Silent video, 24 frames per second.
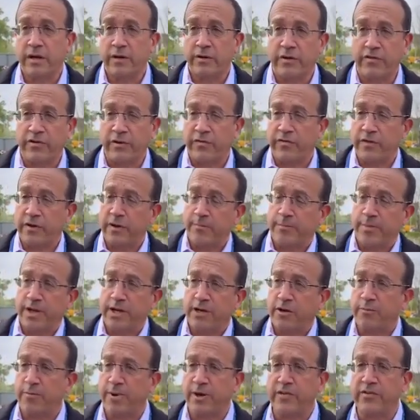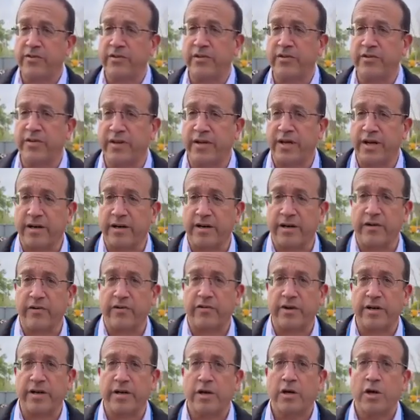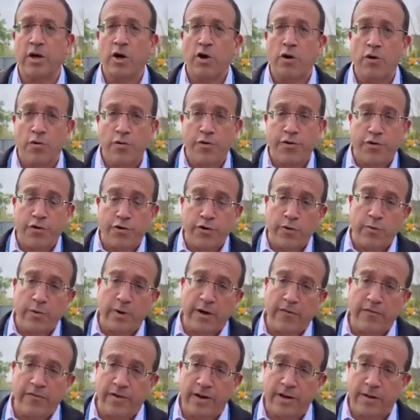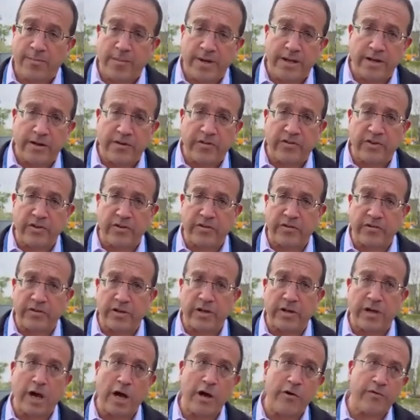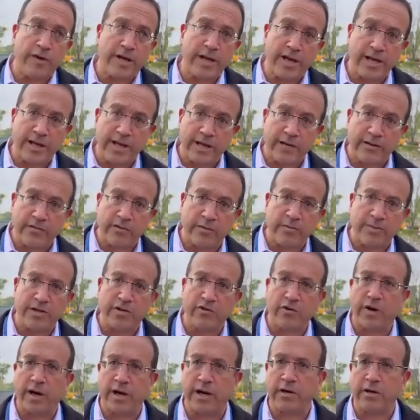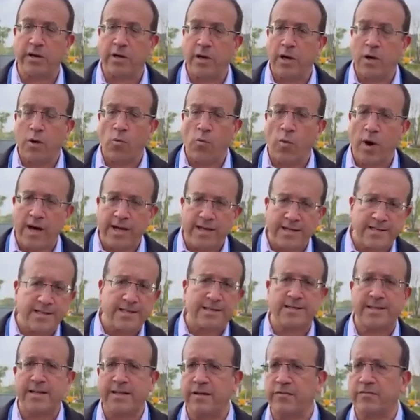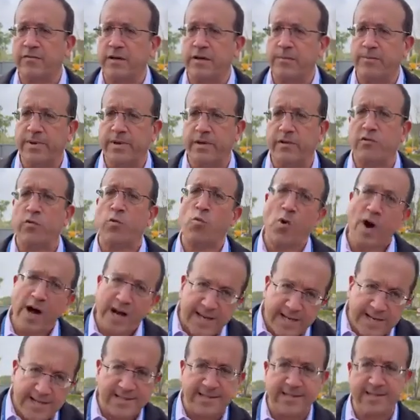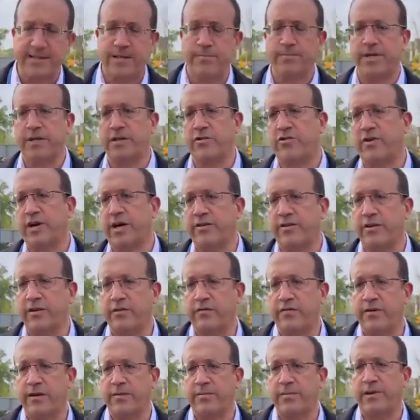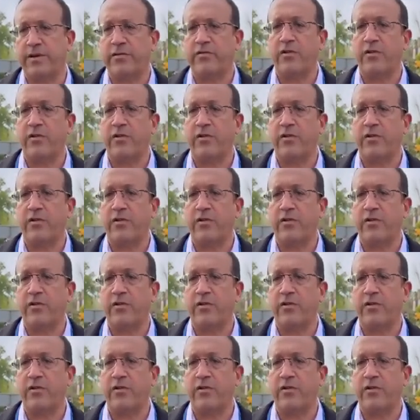There's a Filipino president in that country who threw a Filipino citizen over here to be tried. Why isn't he in the Philippines? Why isn't he being tried in the Philippines?